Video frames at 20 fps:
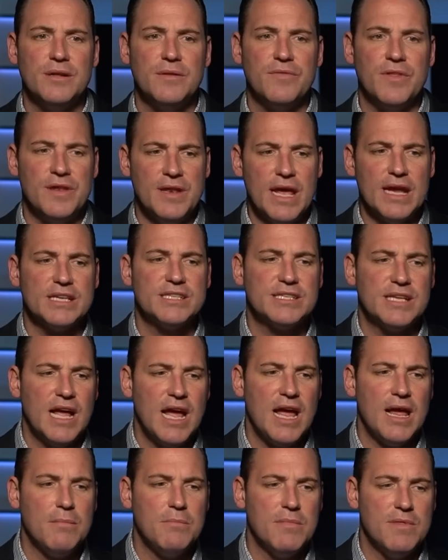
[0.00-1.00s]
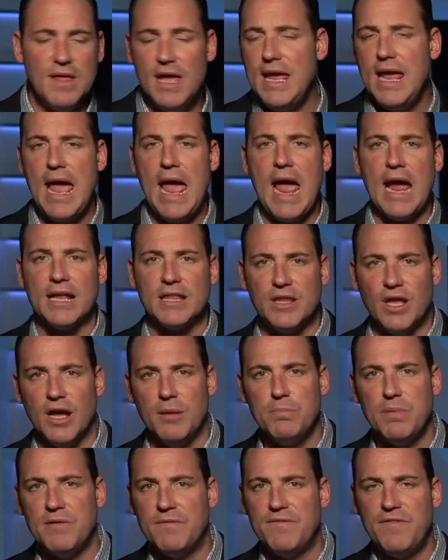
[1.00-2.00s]
The next time they act
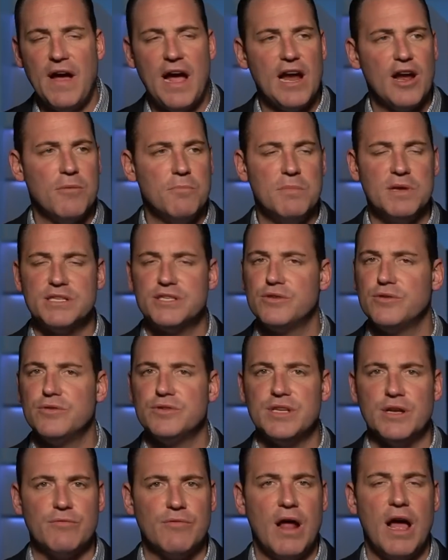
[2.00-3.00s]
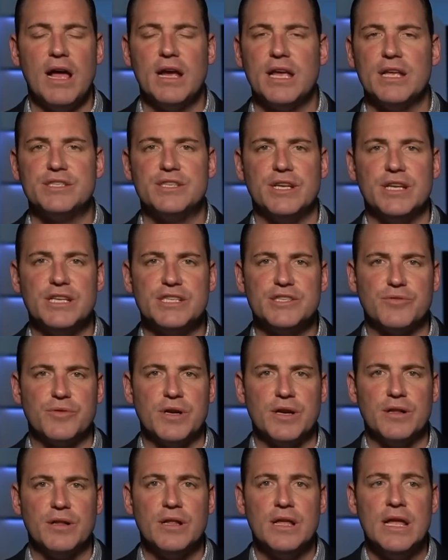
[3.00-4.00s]
up and fire missiles and rockets at
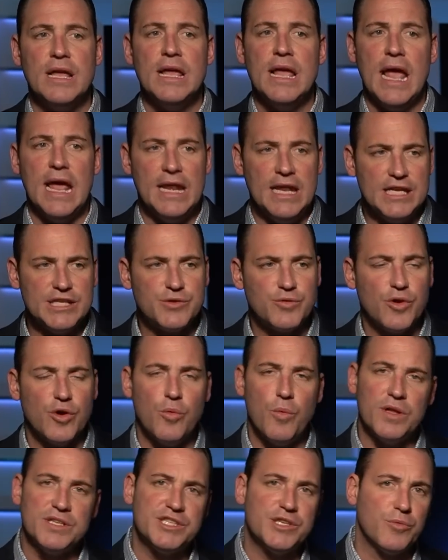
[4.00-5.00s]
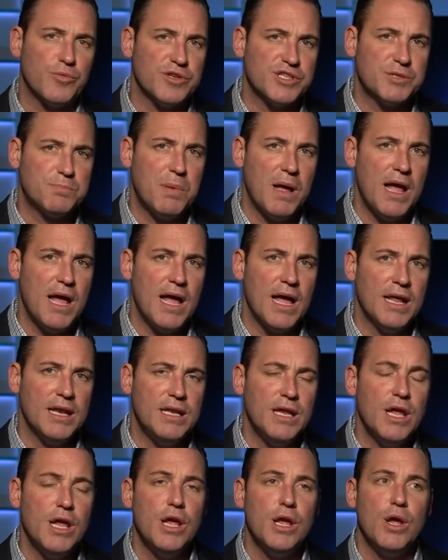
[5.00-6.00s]
Israel, and Israel wants to respond,
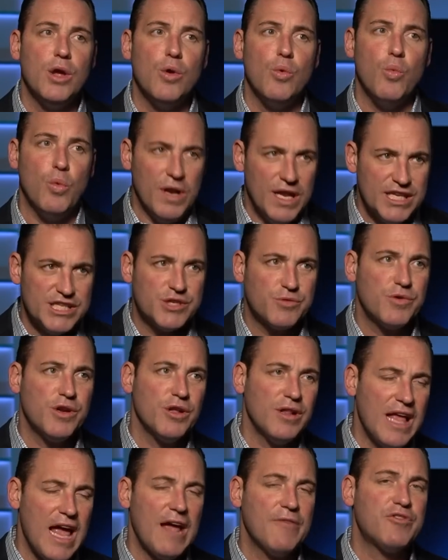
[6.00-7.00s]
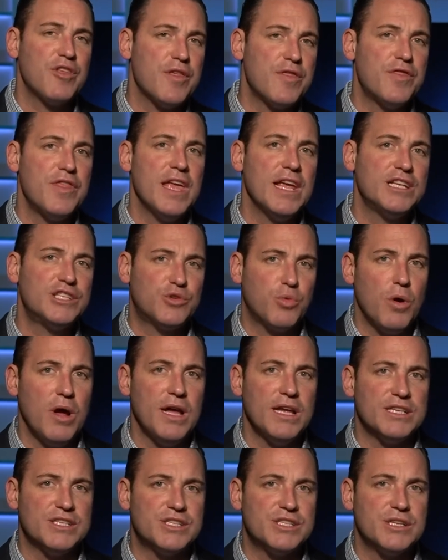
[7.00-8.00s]
would Israel have to think
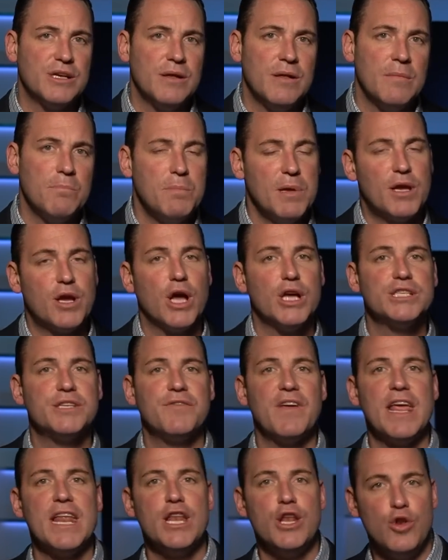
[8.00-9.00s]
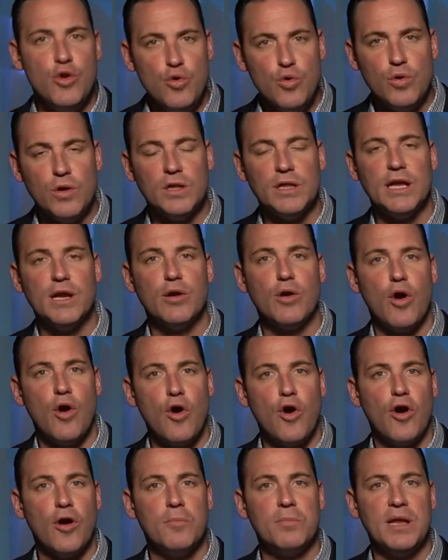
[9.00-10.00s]
twice because of a
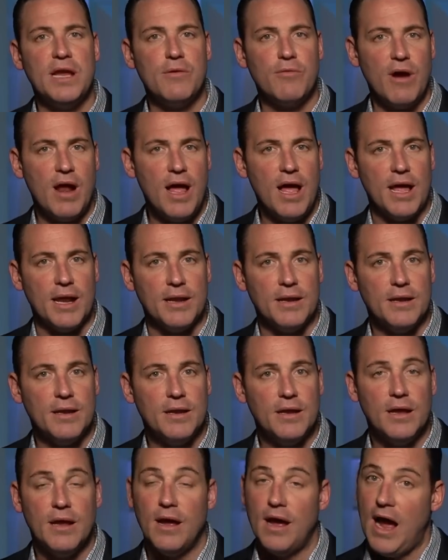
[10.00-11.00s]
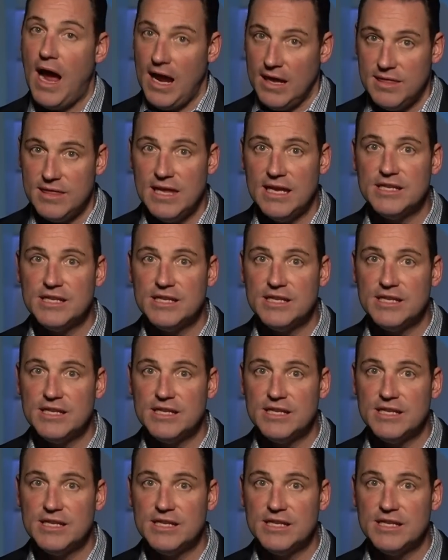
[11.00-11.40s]
nuclear-armed Iran? I think